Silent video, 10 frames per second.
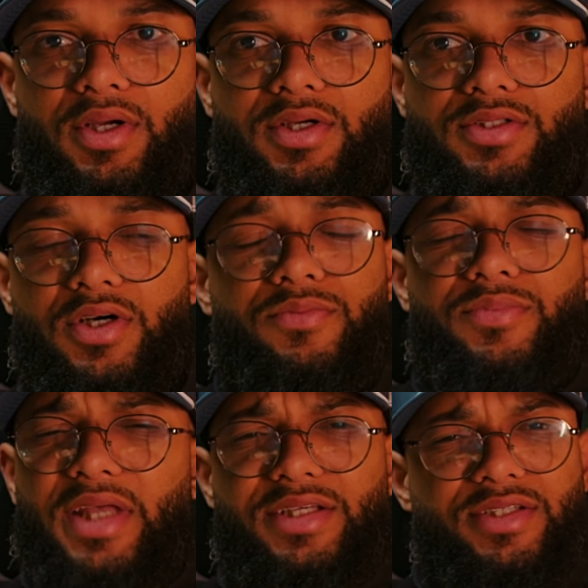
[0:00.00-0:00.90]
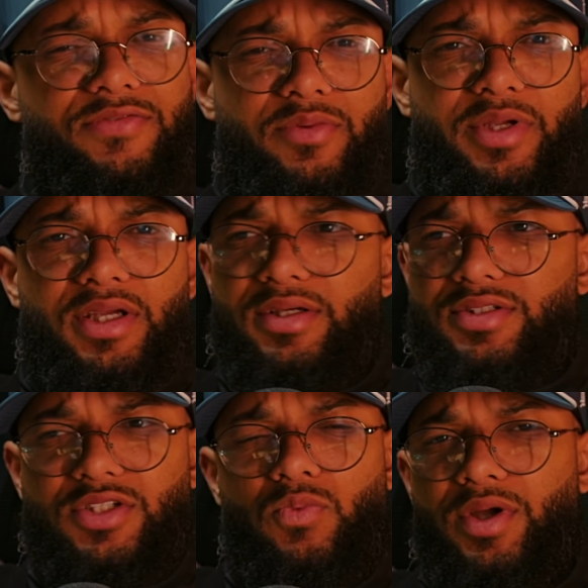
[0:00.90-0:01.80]
So that's it for me.
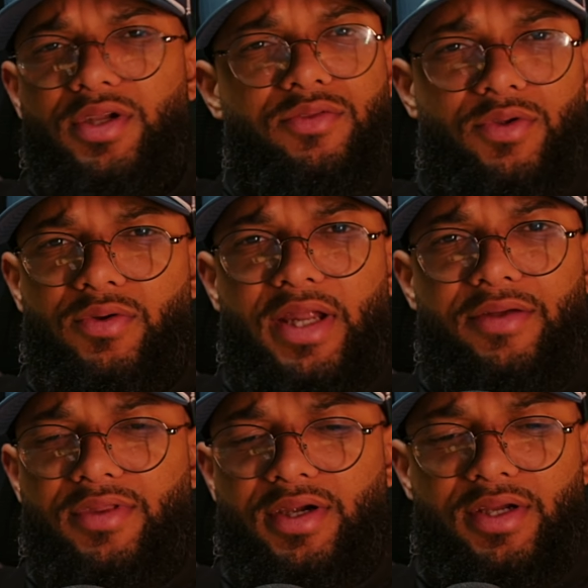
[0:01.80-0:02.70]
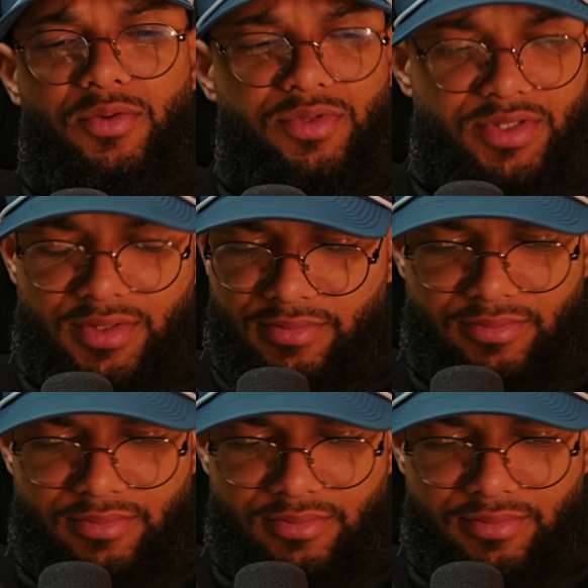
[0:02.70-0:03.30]
Just wanted to throw it out there. It was